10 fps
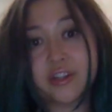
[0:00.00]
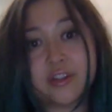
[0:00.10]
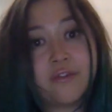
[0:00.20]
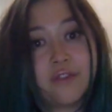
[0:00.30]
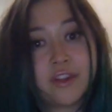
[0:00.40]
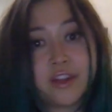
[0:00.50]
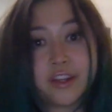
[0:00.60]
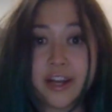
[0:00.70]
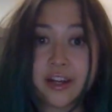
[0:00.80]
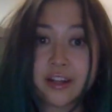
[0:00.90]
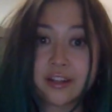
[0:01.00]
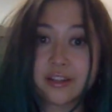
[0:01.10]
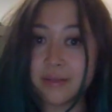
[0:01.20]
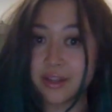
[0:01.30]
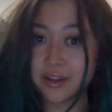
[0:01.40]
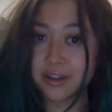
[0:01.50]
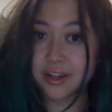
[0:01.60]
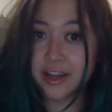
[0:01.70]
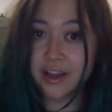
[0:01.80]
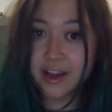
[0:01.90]
and hopefully they take
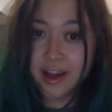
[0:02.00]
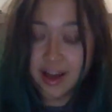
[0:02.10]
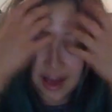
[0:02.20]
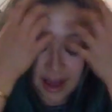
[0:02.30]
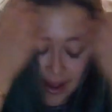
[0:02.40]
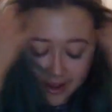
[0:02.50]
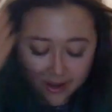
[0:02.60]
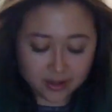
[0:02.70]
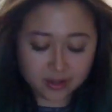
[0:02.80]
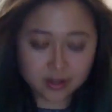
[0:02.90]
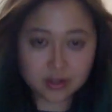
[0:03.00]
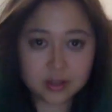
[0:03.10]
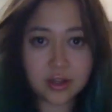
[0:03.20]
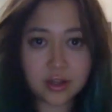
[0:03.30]
similarly, and,